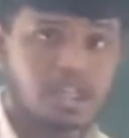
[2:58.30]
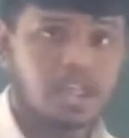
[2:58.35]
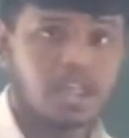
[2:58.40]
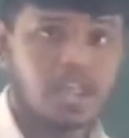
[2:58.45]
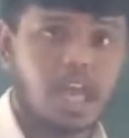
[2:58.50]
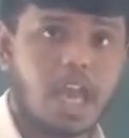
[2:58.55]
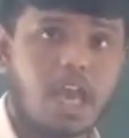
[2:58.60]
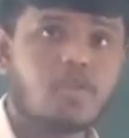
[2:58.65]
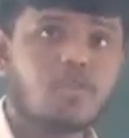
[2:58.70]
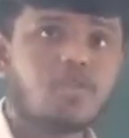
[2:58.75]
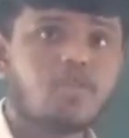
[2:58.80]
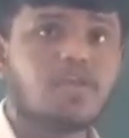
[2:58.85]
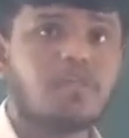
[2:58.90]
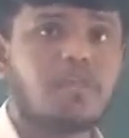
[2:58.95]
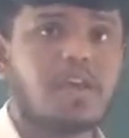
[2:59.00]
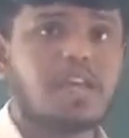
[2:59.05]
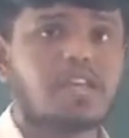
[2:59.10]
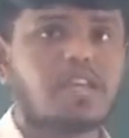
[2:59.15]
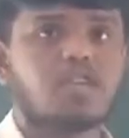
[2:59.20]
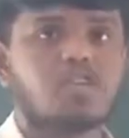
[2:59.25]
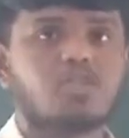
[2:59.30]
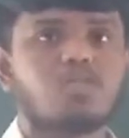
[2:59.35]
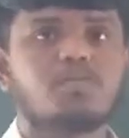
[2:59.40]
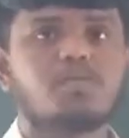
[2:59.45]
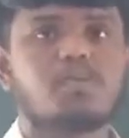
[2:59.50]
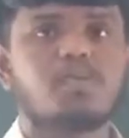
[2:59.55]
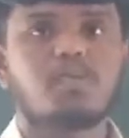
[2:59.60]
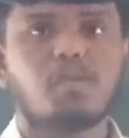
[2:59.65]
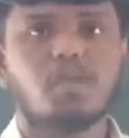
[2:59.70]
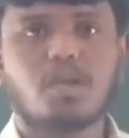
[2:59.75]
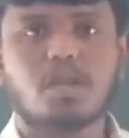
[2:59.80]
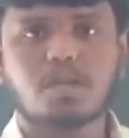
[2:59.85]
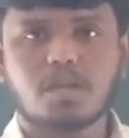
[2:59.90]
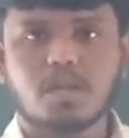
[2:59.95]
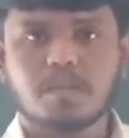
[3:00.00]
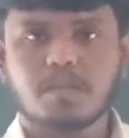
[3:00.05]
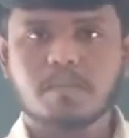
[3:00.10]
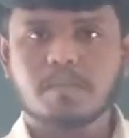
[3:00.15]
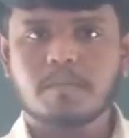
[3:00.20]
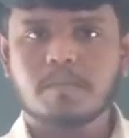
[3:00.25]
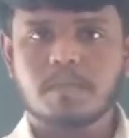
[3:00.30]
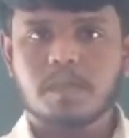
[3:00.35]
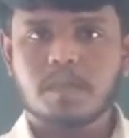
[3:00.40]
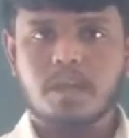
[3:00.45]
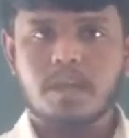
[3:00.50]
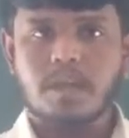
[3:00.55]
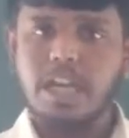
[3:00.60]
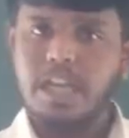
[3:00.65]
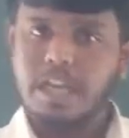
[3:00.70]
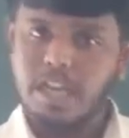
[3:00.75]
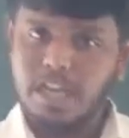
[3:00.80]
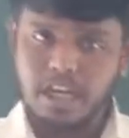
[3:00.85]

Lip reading: and every factors of the production, like land,